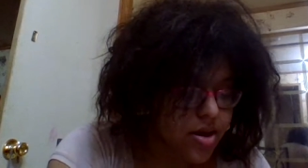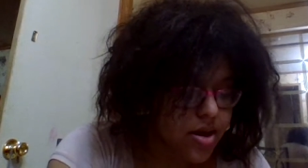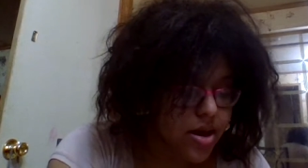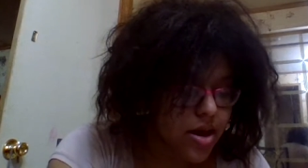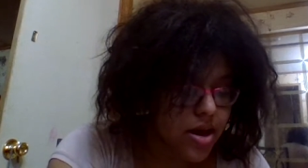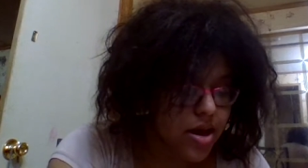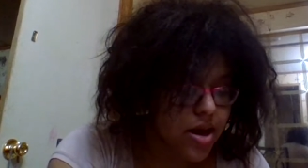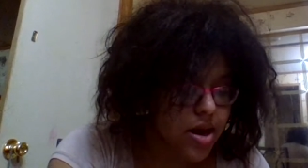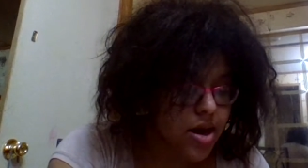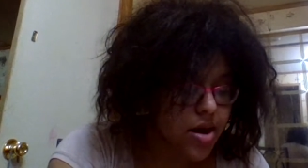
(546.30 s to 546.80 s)

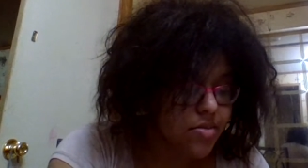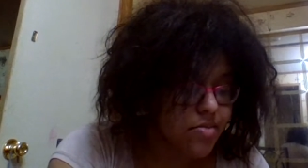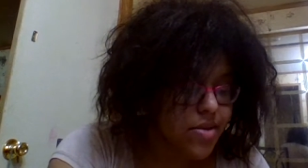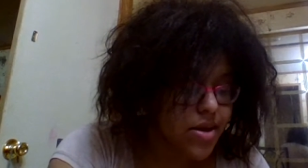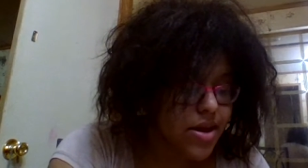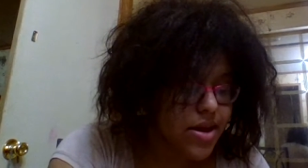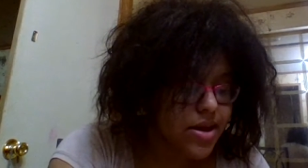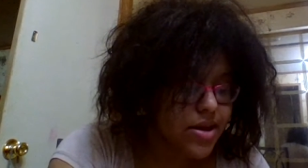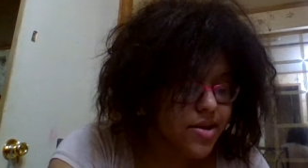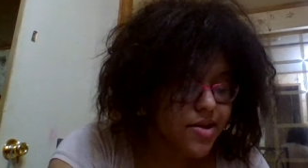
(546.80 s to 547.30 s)
can come
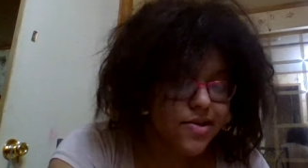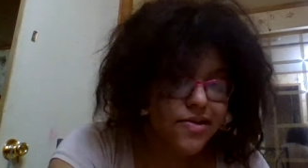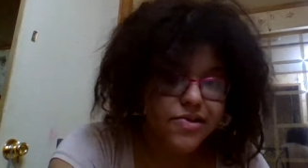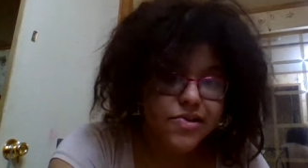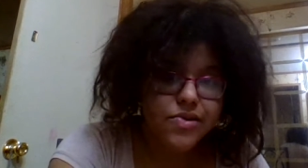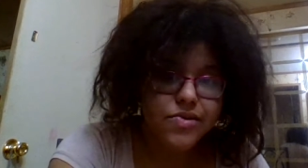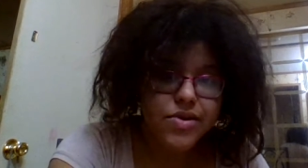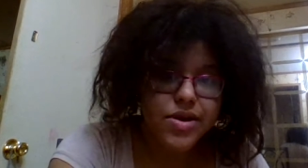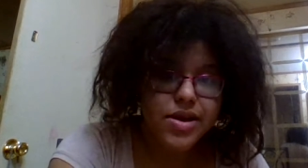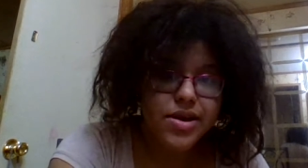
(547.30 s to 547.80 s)
in
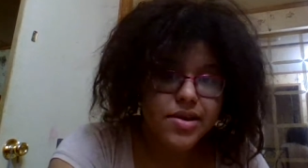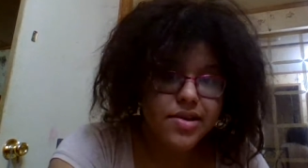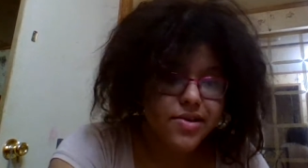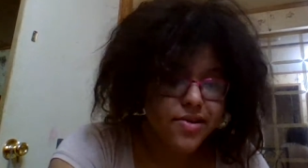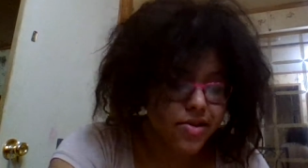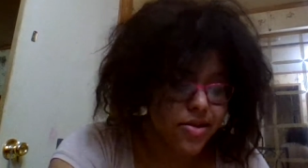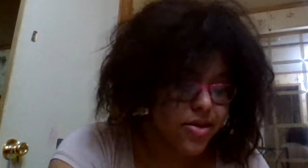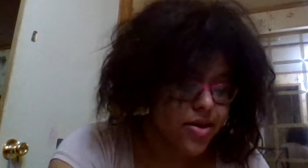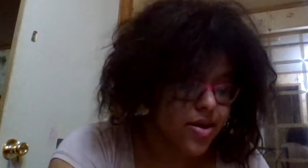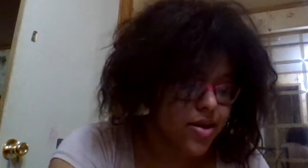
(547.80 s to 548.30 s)
so
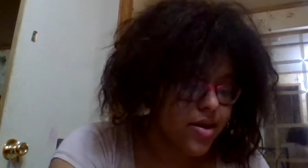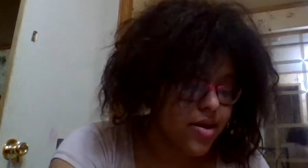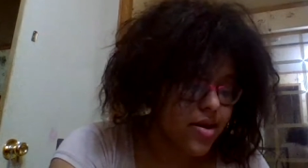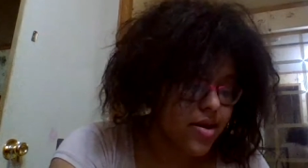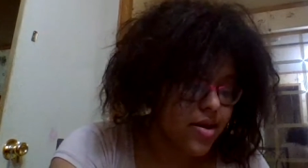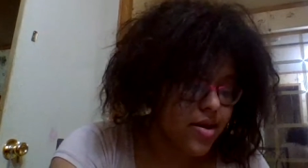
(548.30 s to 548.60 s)
easily